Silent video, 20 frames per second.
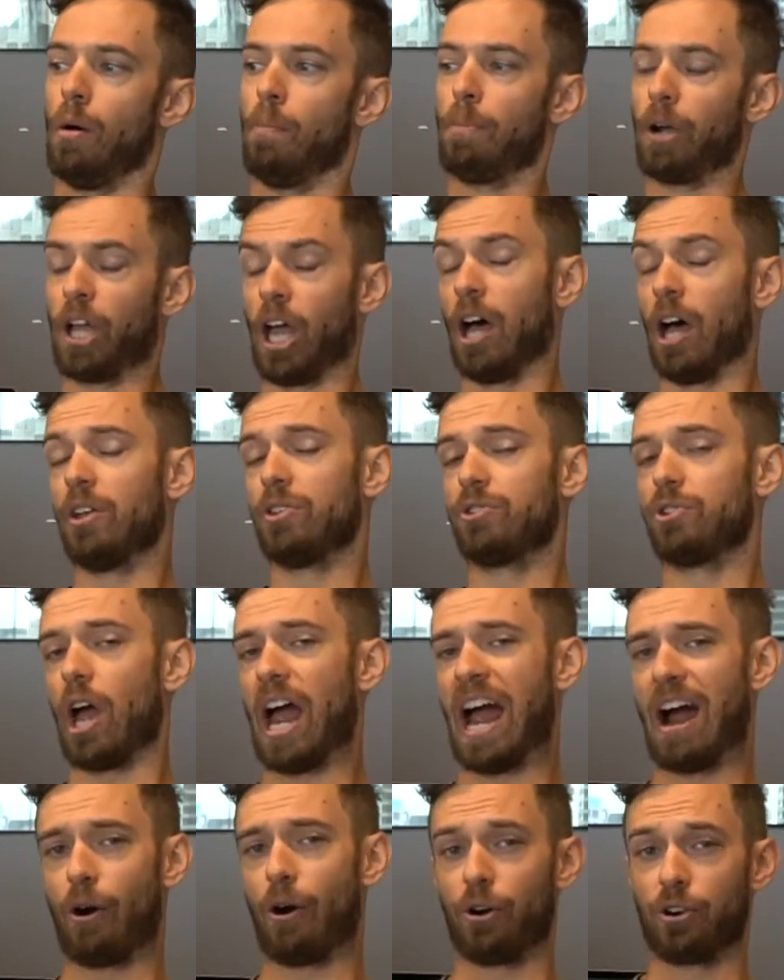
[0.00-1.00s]
Because
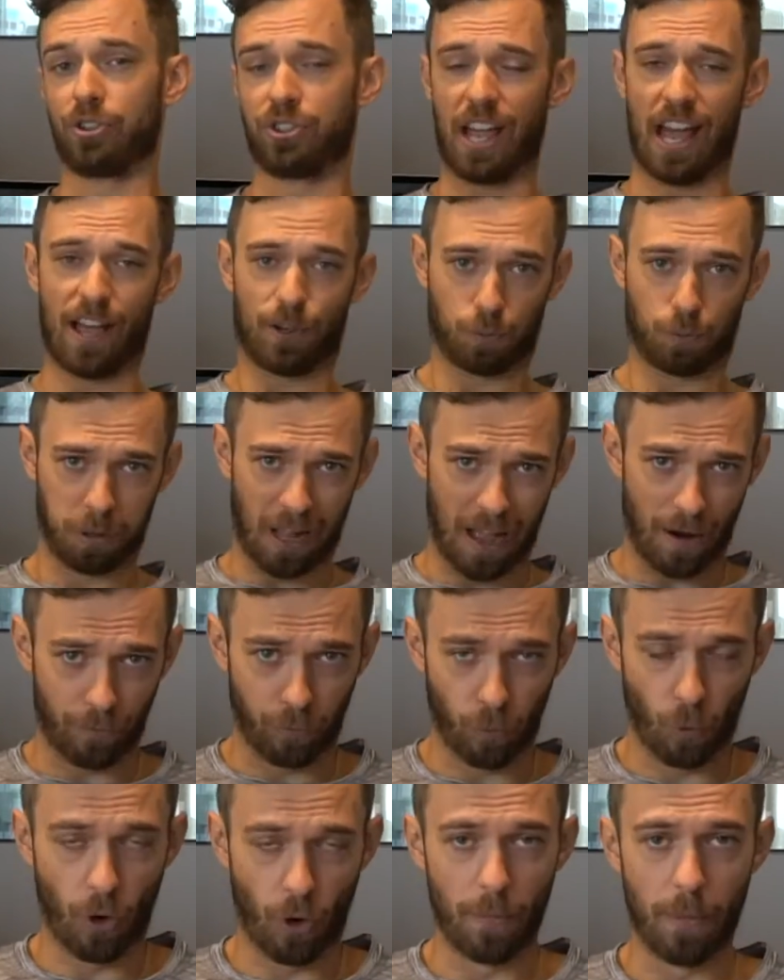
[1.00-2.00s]
our SaaS
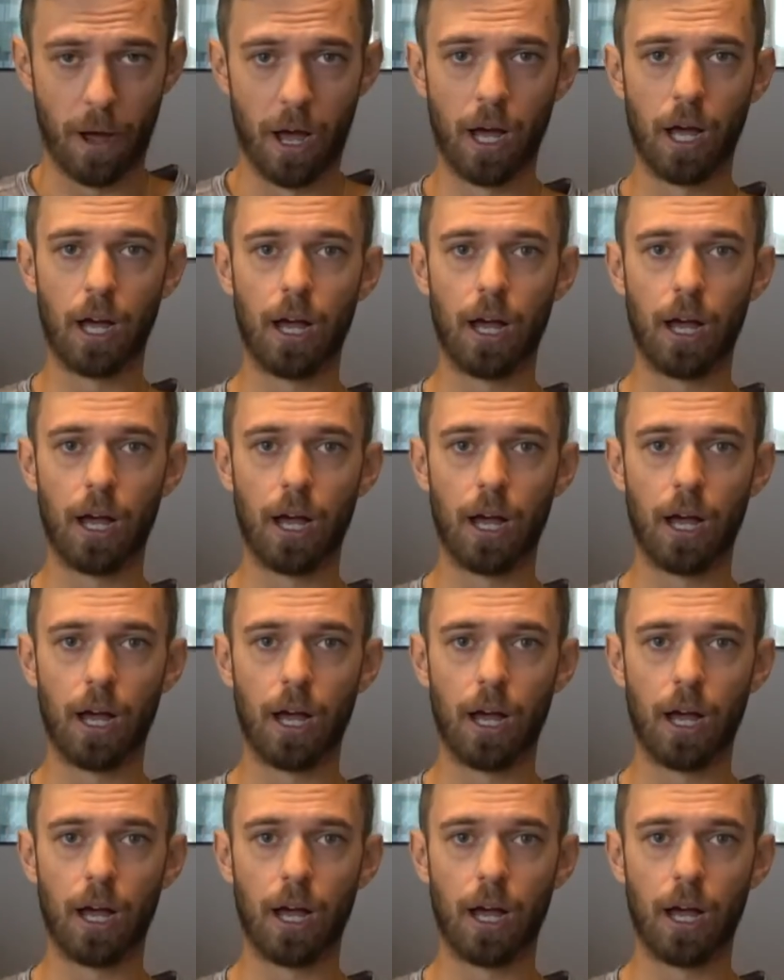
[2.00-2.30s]
platform